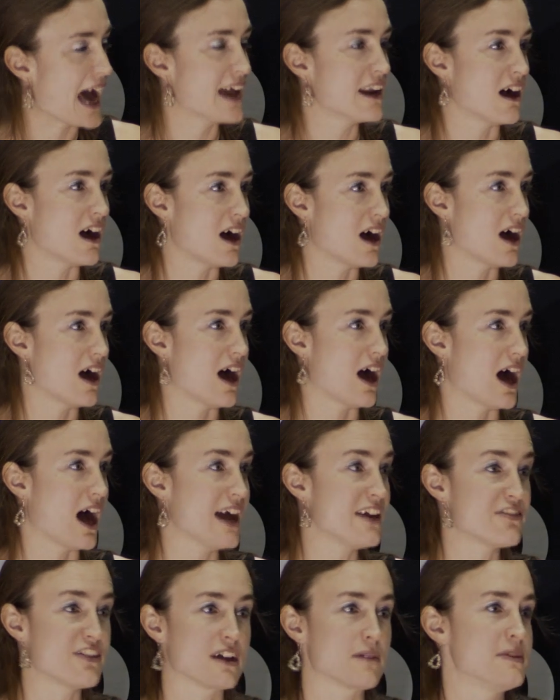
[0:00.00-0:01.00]
And
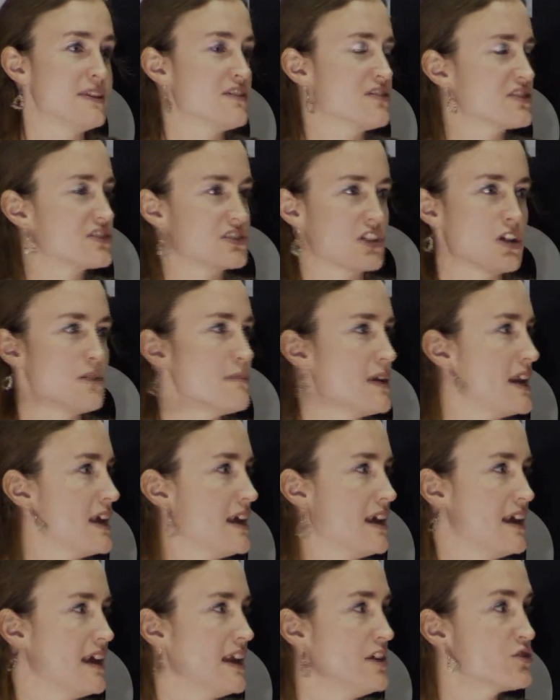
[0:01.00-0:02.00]
I think, there are so
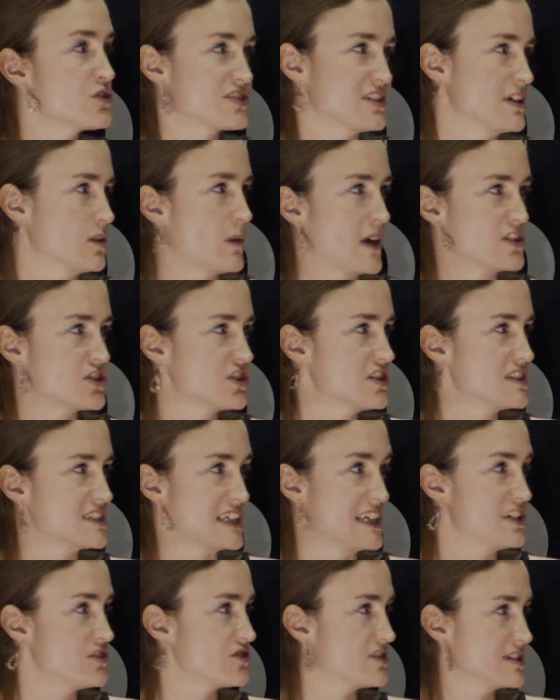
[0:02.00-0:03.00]
many interesting questions
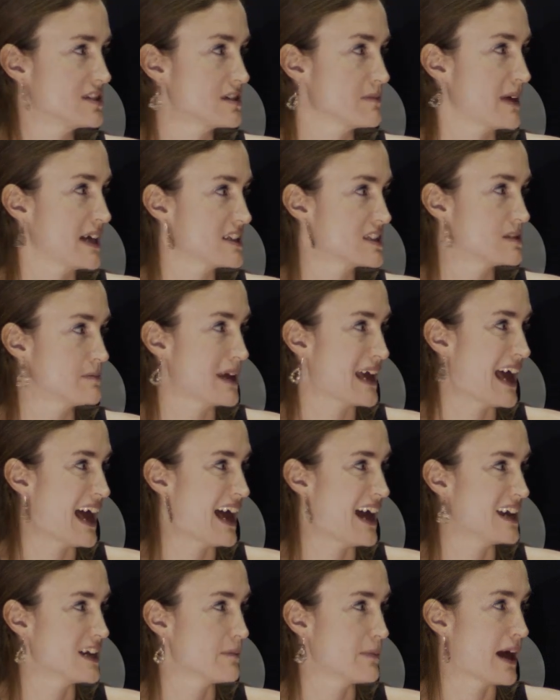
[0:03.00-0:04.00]
and interesting debates to be
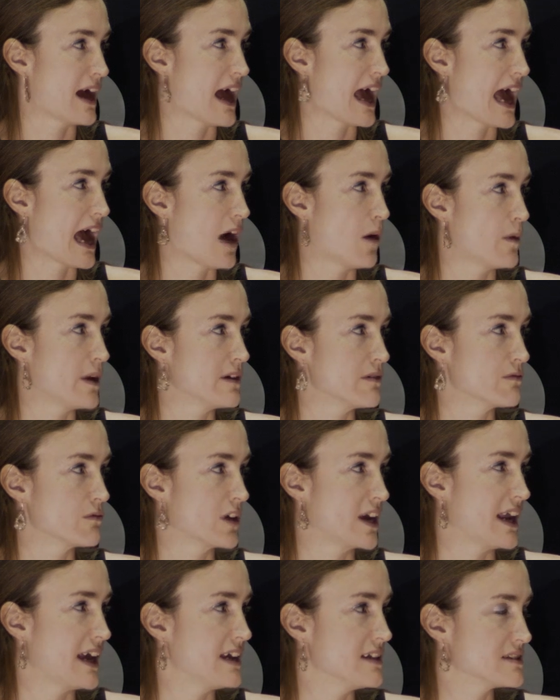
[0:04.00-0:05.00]
had about how we
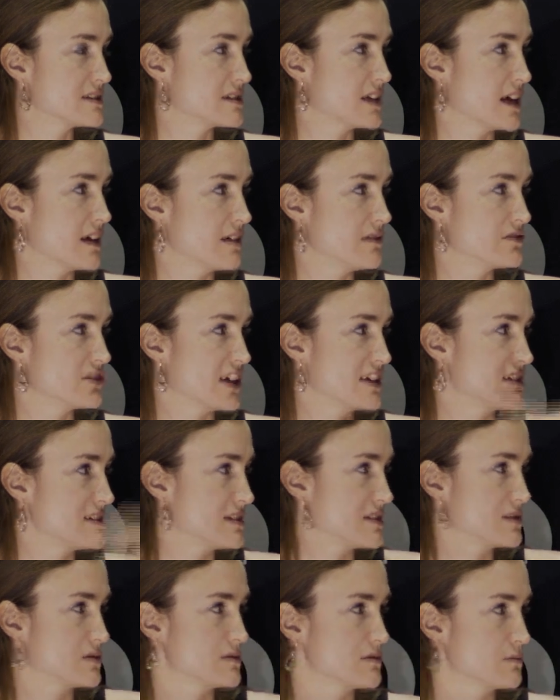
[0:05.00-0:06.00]
relate
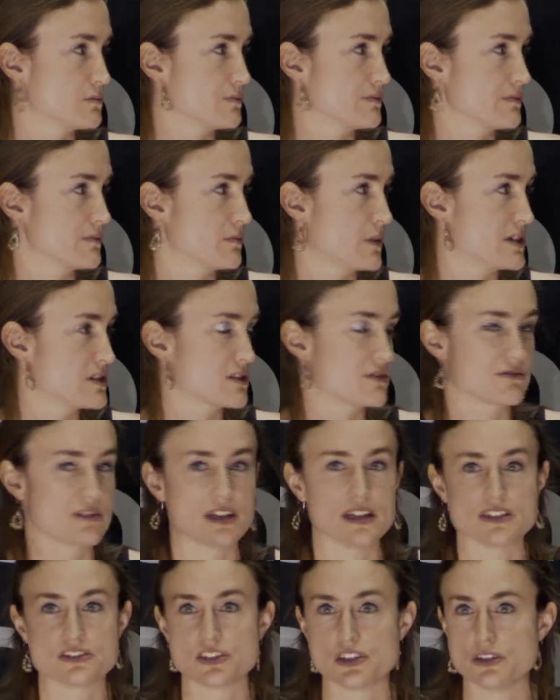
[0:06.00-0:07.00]
Genesis 1 to
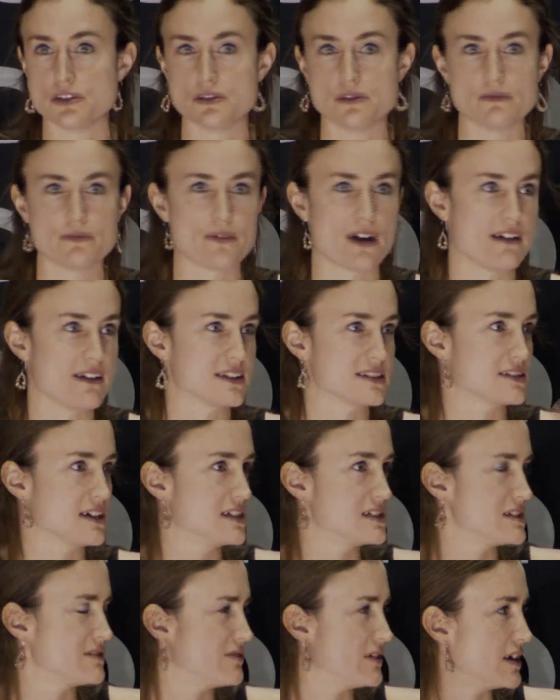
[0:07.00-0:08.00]
3 to various
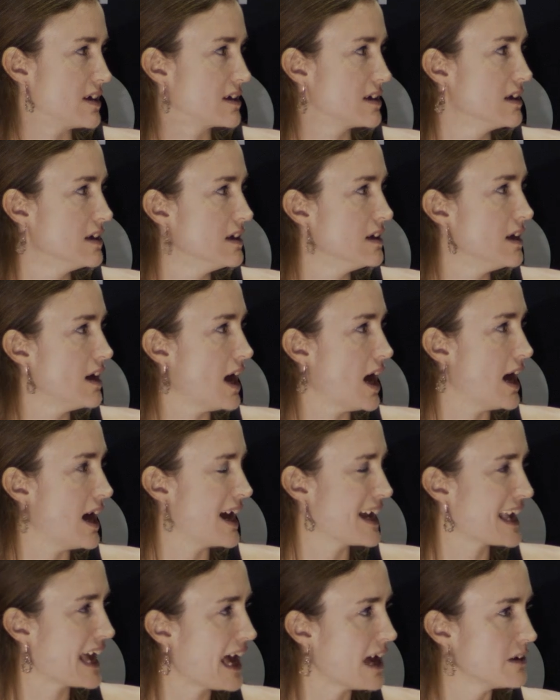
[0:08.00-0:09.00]
scientific
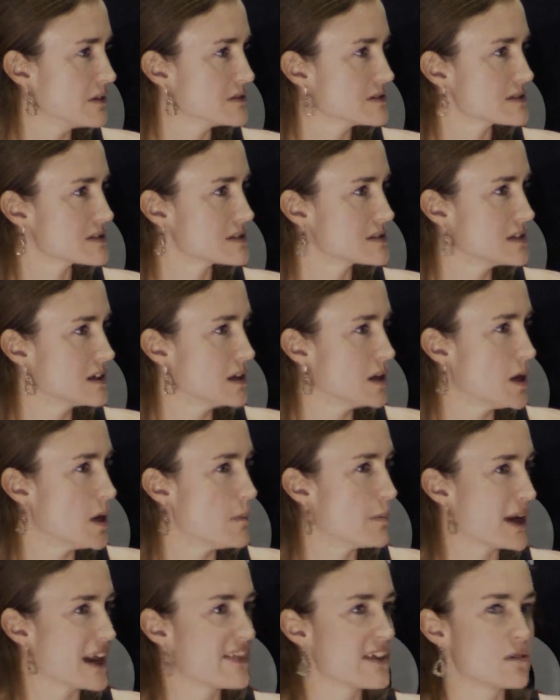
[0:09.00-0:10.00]
accounts.
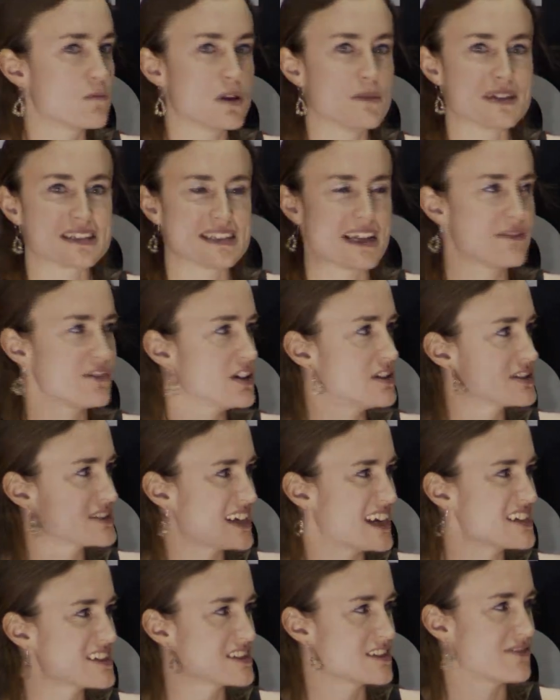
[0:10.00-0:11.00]
But I think we must never lose
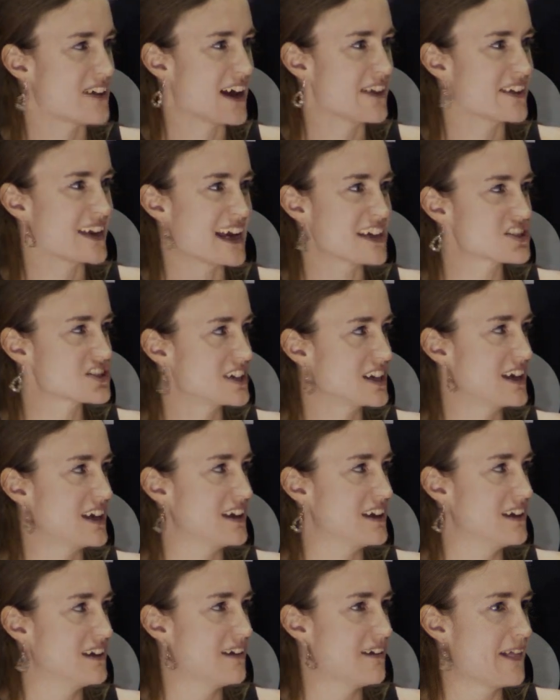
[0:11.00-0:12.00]
sight of the fact that
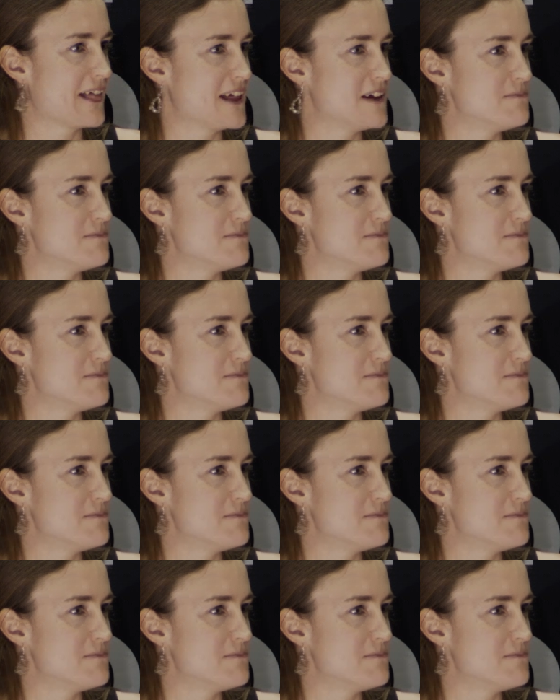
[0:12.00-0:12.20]
actually